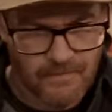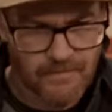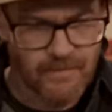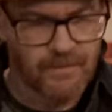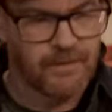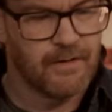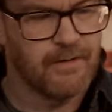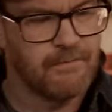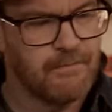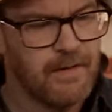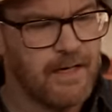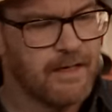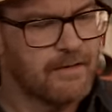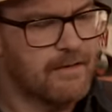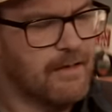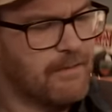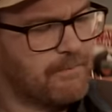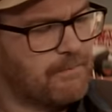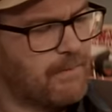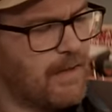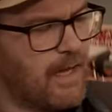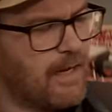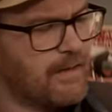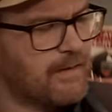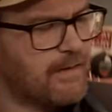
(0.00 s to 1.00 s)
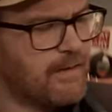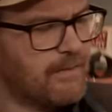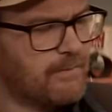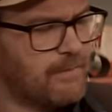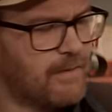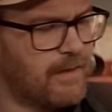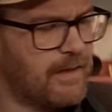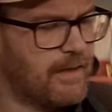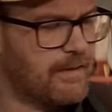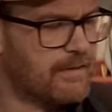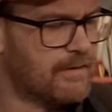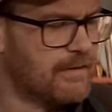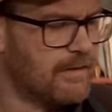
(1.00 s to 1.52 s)
We're gonna make that blanking
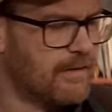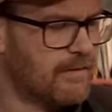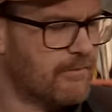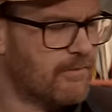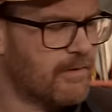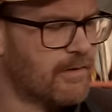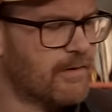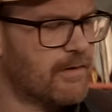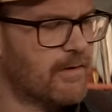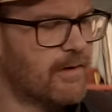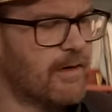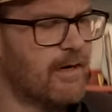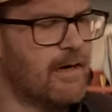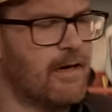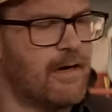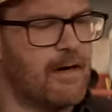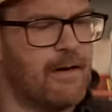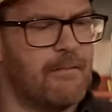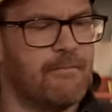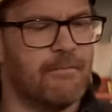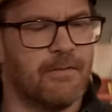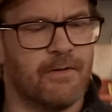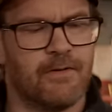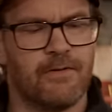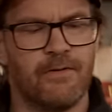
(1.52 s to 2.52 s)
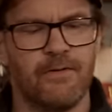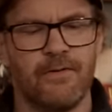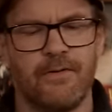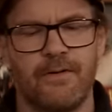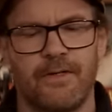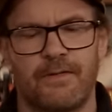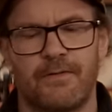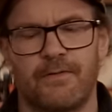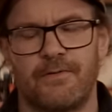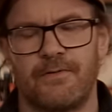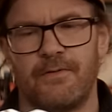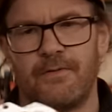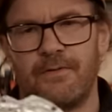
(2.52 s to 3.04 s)
plate, and we're gonna glue
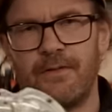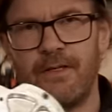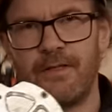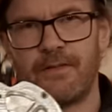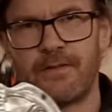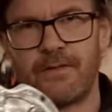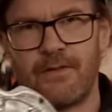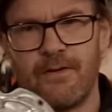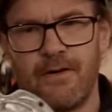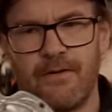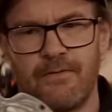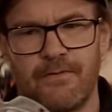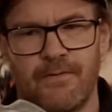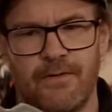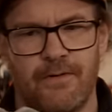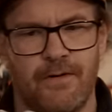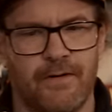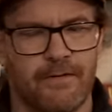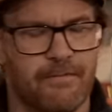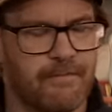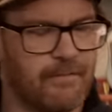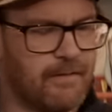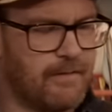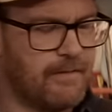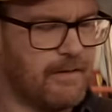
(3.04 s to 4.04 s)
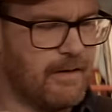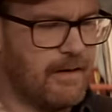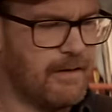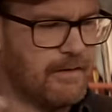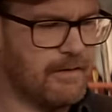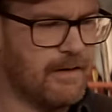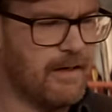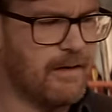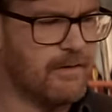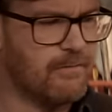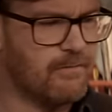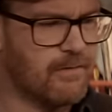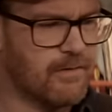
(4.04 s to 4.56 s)
it to this cover, and
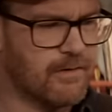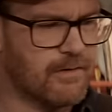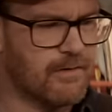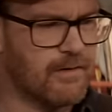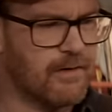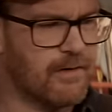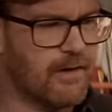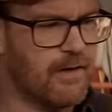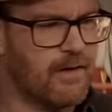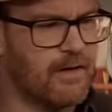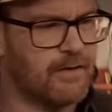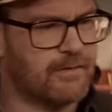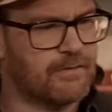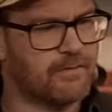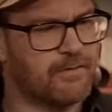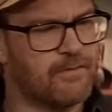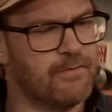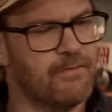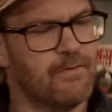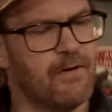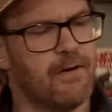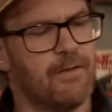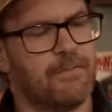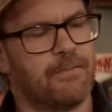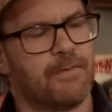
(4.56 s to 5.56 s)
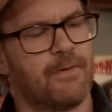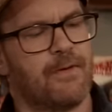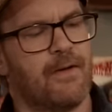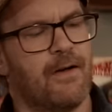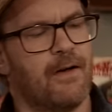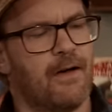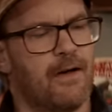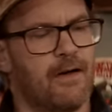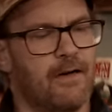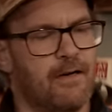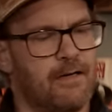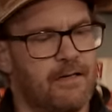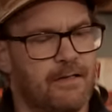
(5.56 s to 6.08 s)
then we're gonna true up
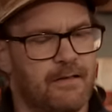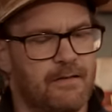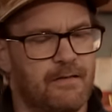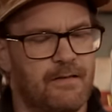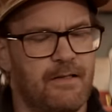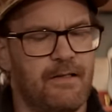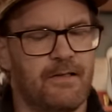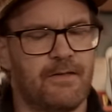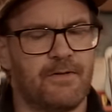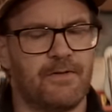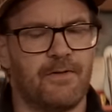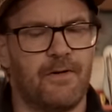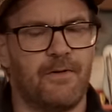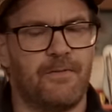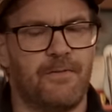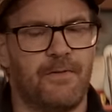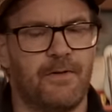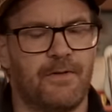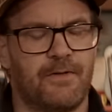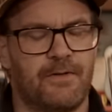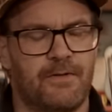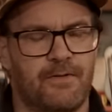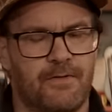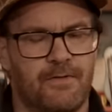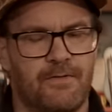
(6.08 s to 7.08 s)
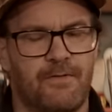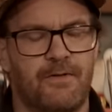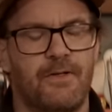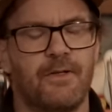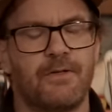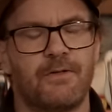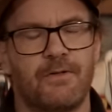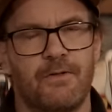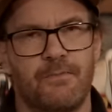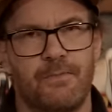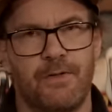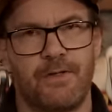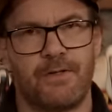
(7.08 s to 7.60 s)
this surface
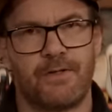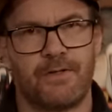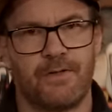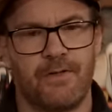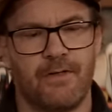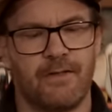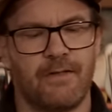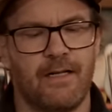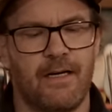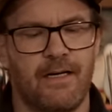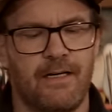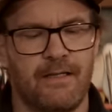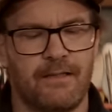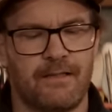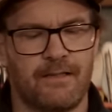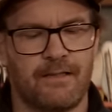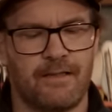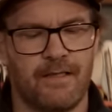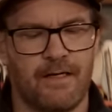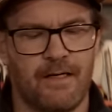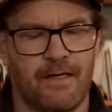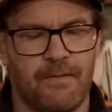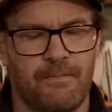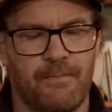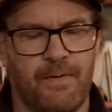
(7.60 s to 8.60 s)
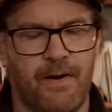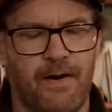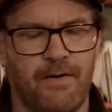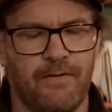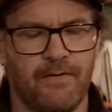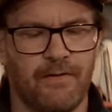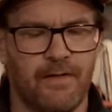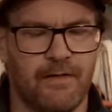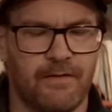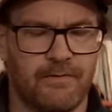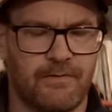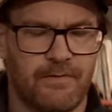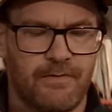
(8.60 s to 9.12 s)
just to be sure that it's
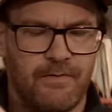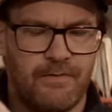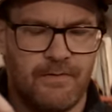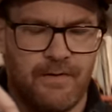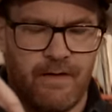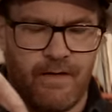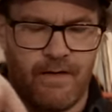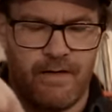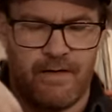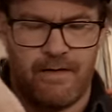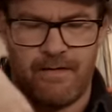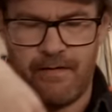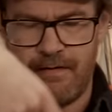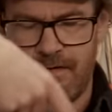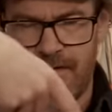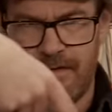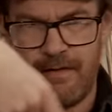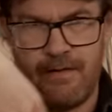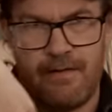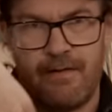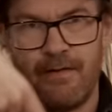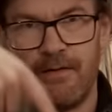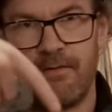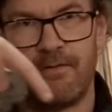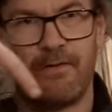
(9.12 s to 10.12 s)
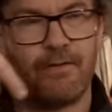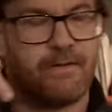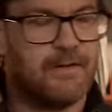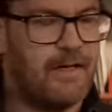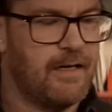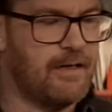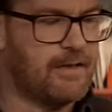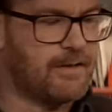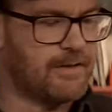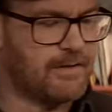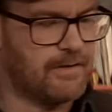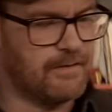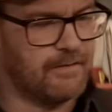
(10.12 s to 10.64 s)
parallel to the
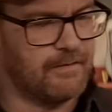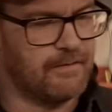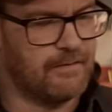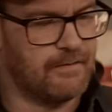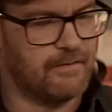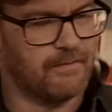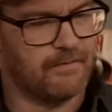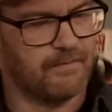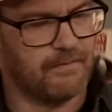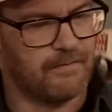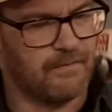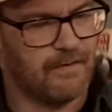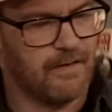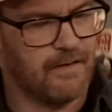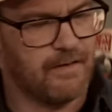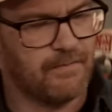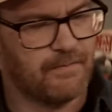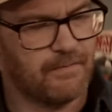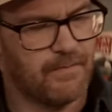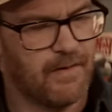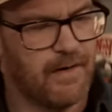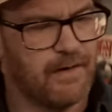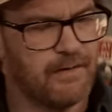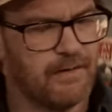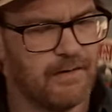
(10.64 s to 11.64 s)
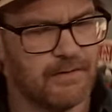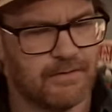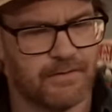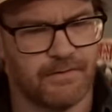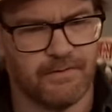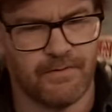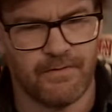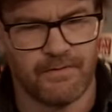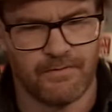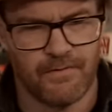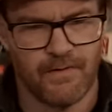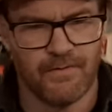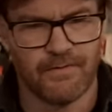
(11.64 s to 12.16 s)
rotation, parallel to
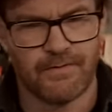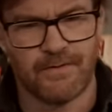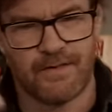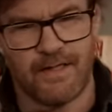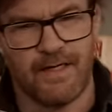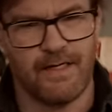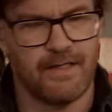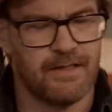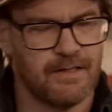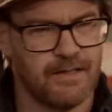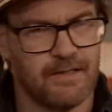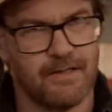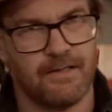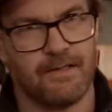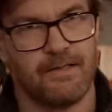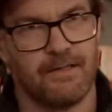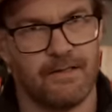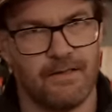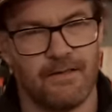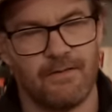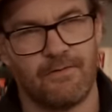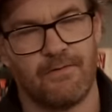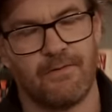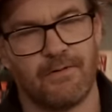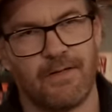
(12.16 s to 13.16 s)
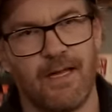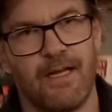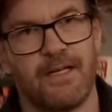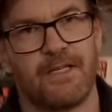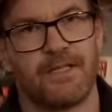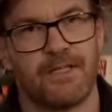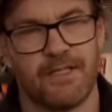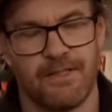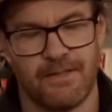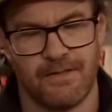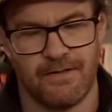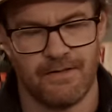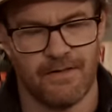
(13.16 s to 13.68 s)
the
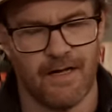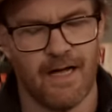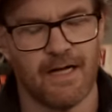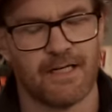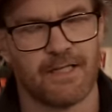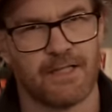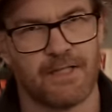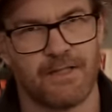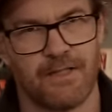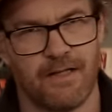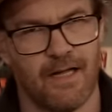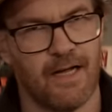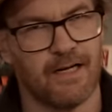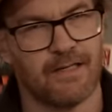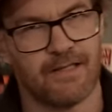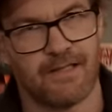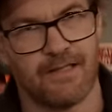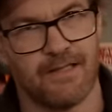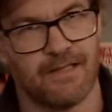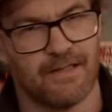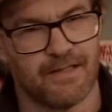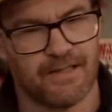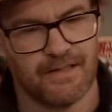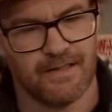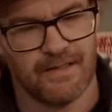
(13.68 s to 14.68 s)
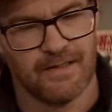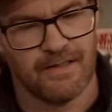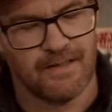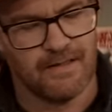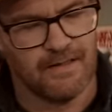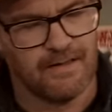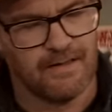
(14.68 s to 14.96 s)
rotation axis,